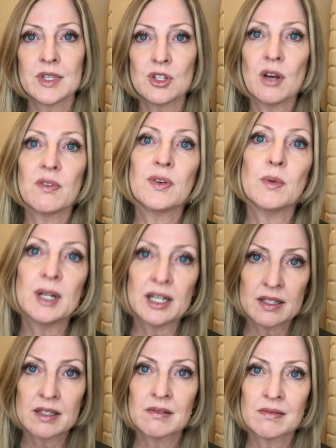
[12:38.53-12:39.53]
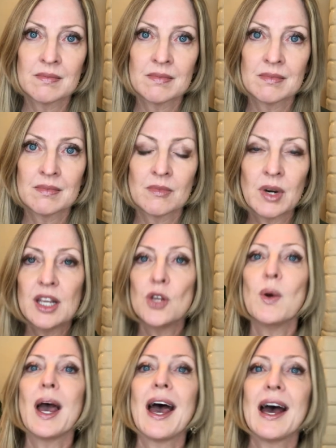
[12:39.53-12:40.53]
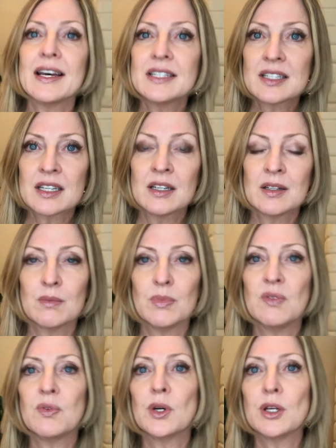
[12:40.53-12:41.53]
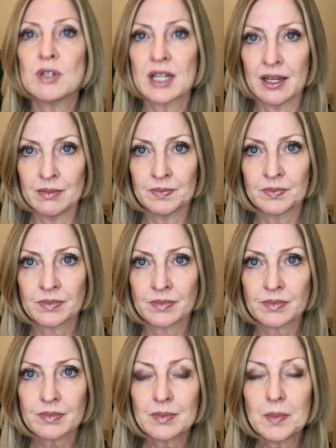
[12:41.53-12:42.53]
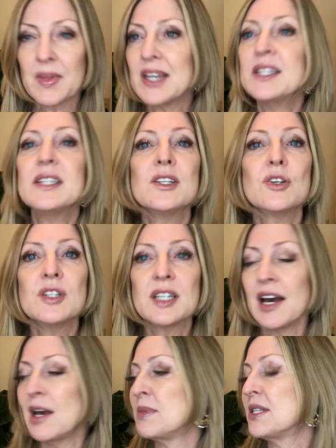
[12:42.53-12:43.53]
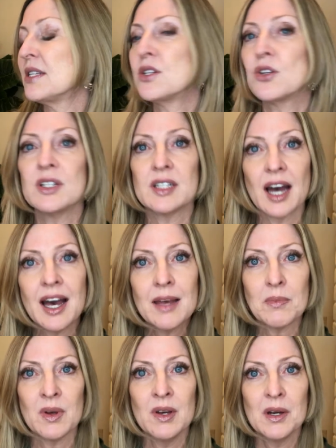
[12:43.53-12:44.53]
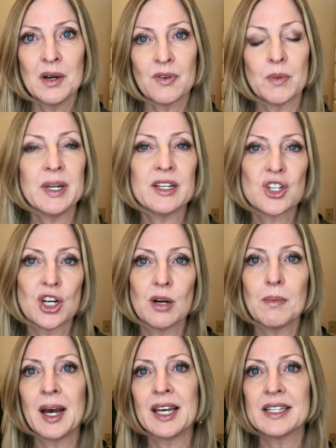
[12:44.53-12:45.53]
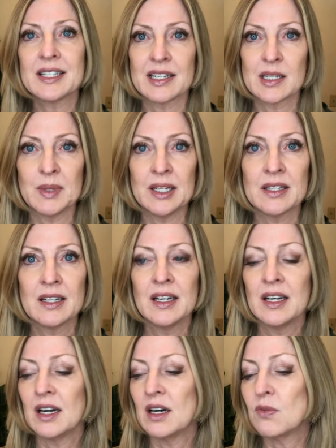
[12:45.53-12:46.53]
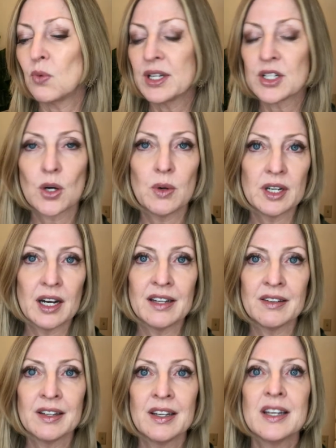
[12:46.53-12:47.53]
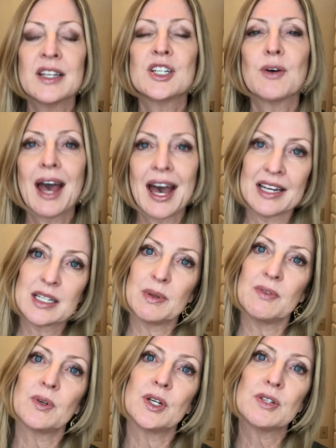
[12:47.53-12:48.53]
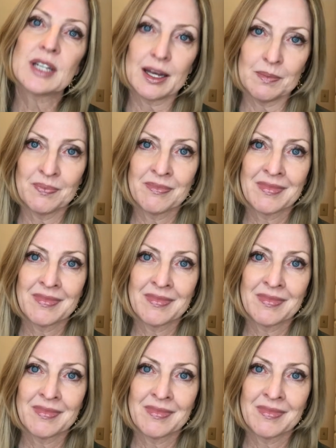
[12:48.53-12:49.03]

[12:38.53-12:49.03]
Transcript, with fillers: Do you have a few minutes? Right? You ask before you tell. Is this a good time? Is this a good time for me to share my assessment of what's going on? So ask before you tell.